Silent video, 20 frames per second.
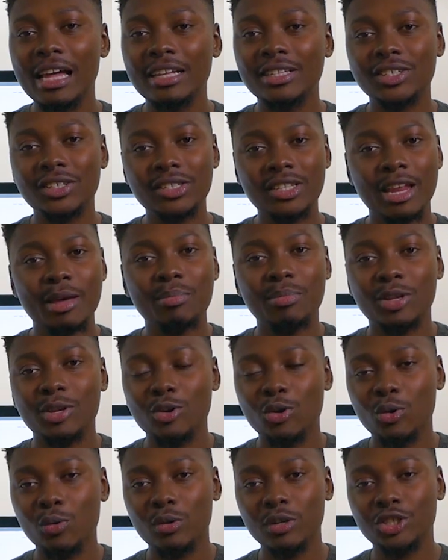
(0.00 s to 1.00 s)
Just let me
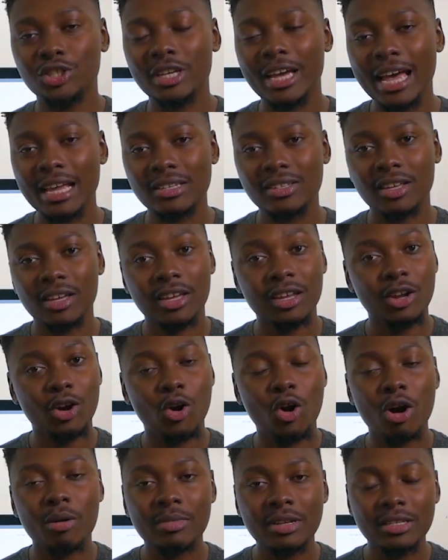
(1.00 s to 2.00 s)
know what you guys think in the
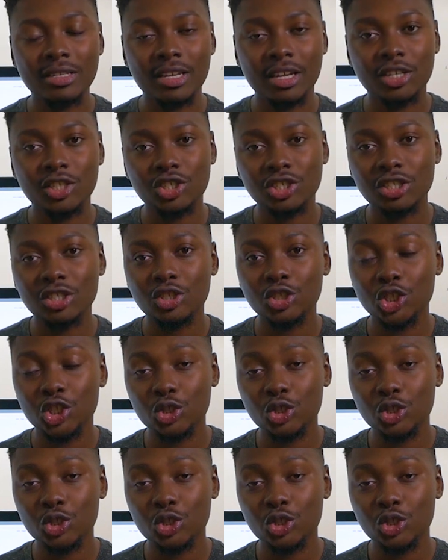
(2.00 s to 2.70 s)
comment sections.